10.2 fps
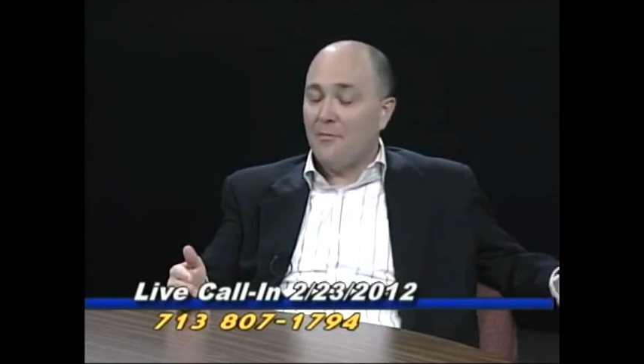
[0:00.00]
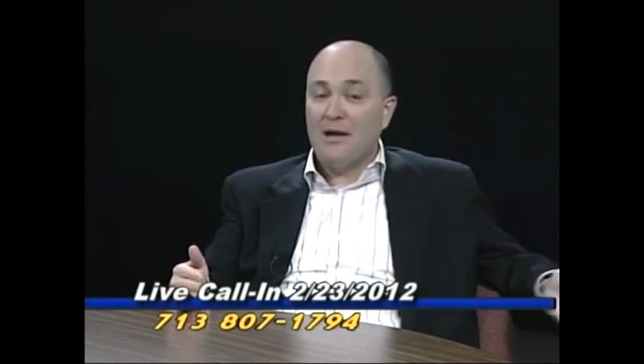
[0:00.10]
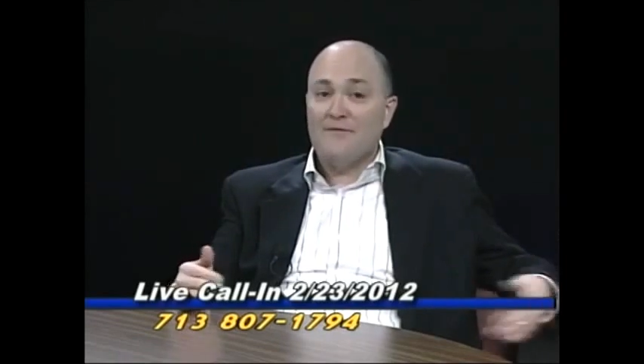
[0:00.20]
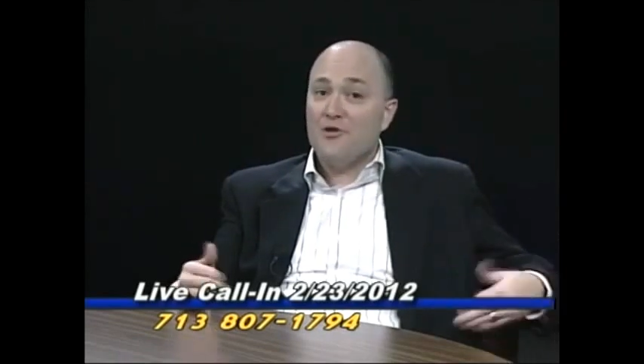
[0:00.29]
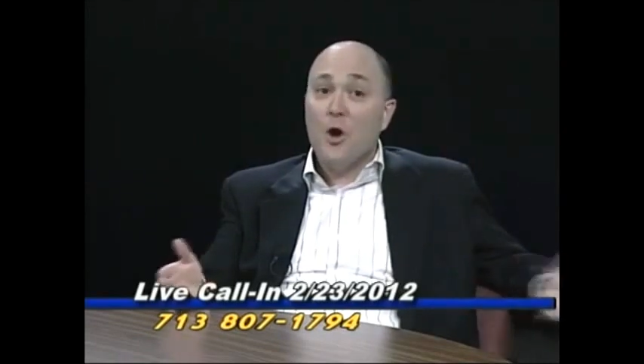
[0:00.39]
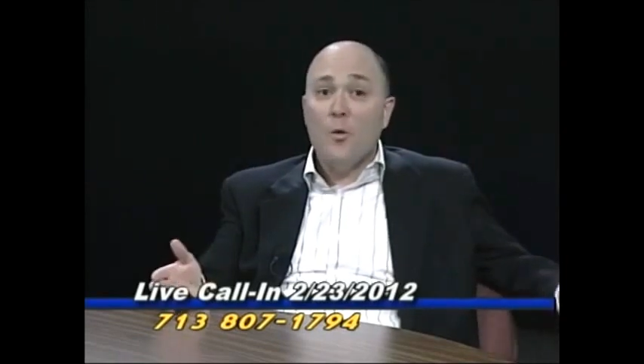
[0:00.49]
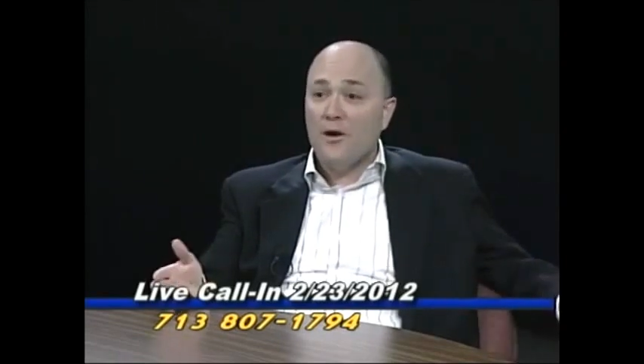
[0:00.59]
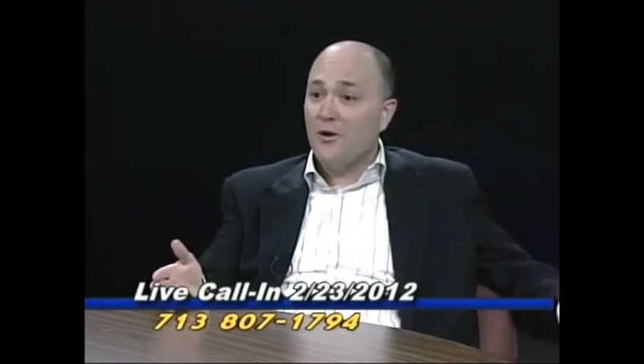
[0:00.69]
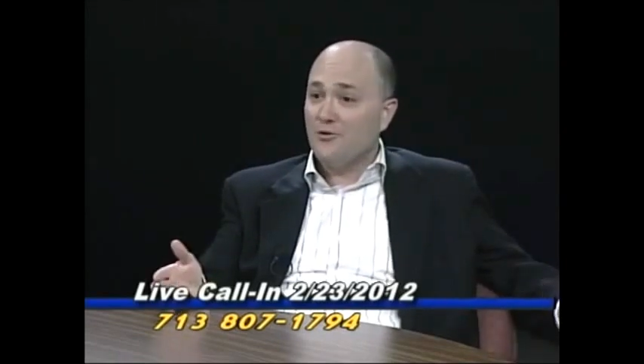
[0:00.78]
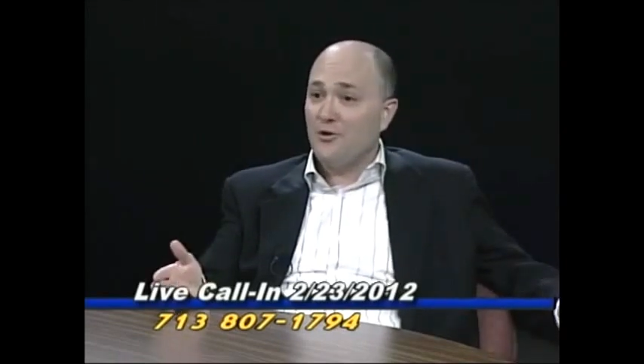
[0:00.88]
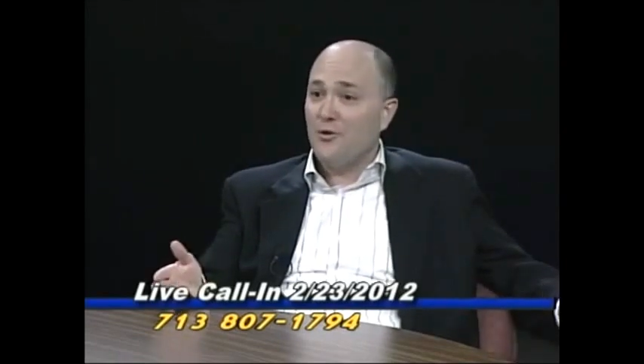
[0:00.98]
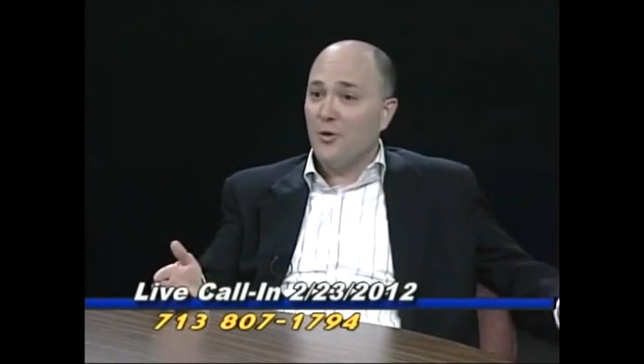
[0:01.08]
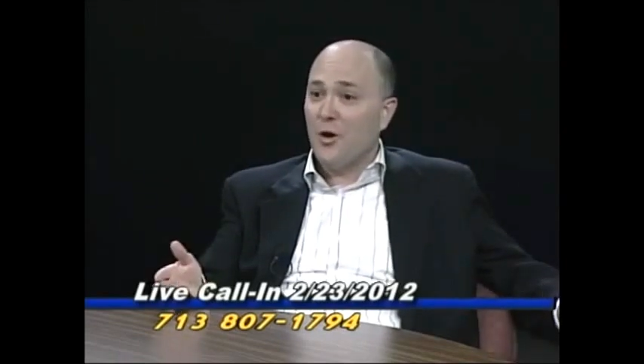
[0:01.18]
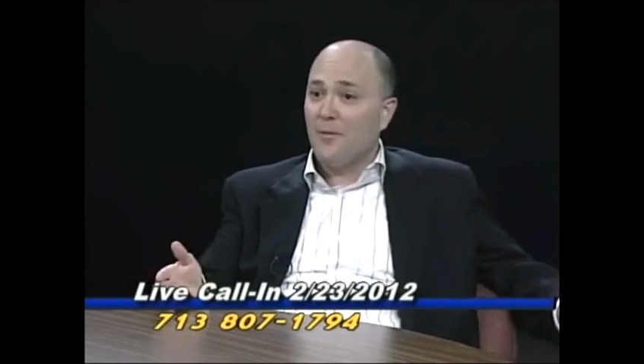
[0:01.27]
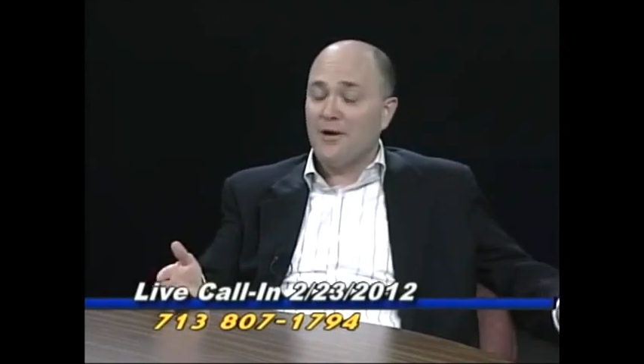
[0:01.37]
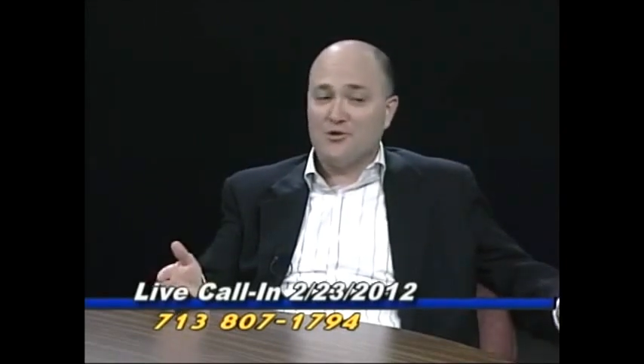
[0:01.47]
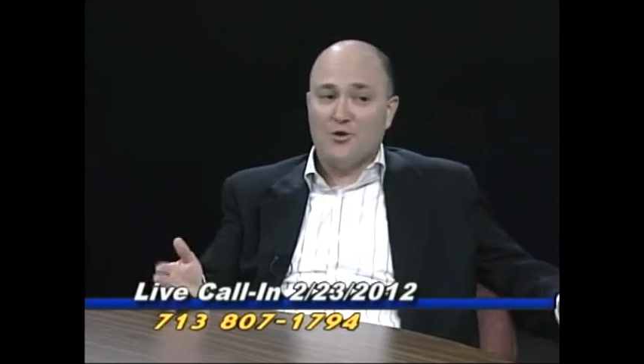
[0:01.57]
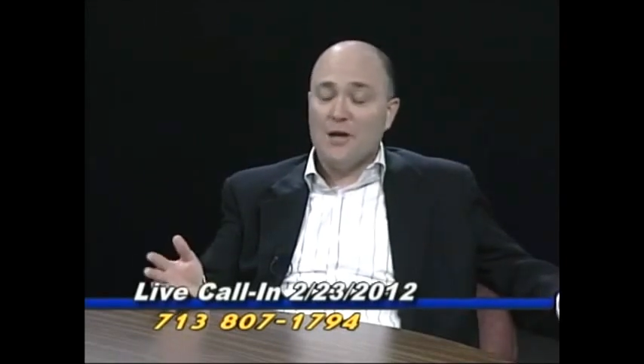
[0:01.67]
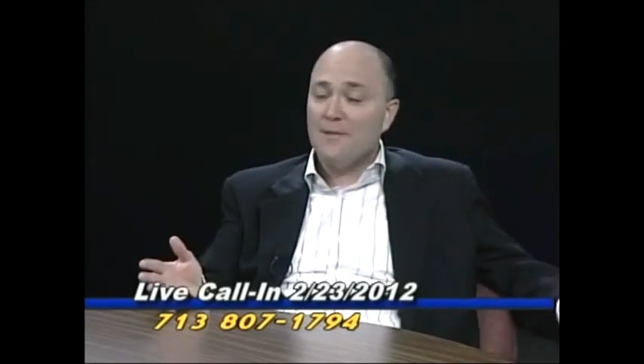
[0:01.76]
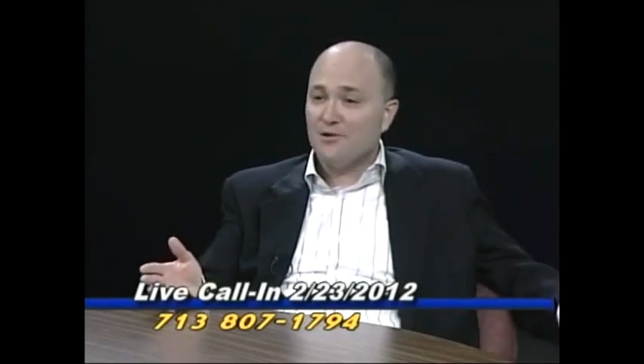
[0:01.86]
But if no one knows who you are because you
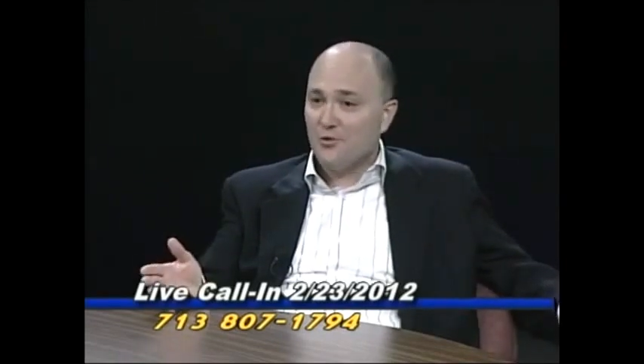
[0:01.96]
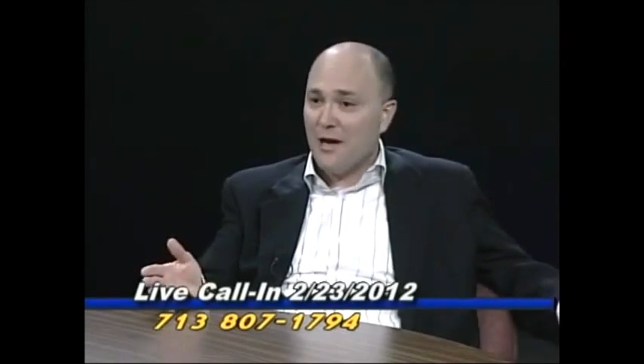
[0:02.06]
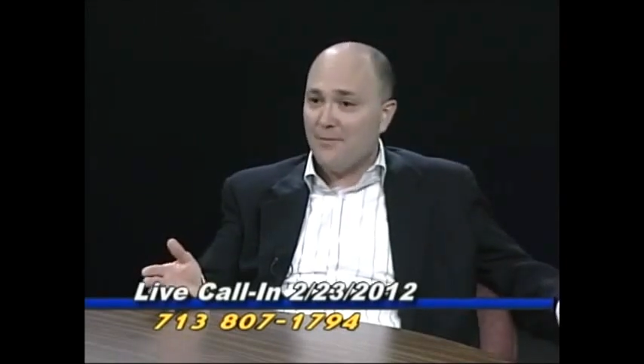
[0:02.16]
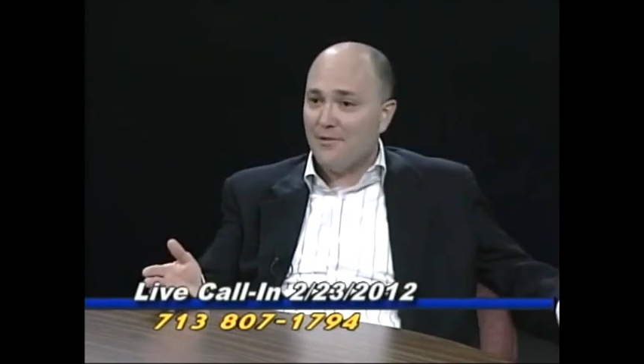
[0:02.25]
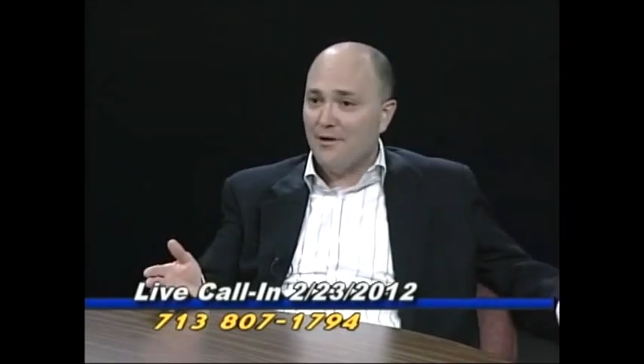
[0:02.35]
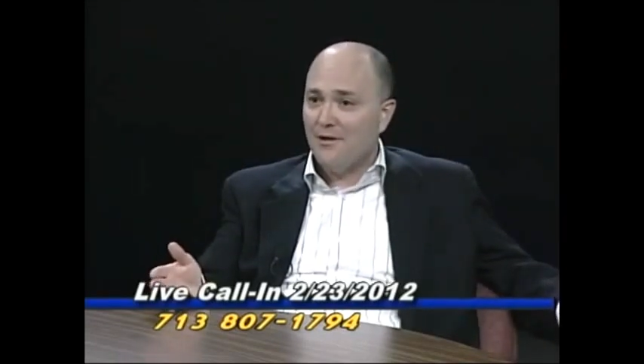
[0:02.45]
keep it trapped.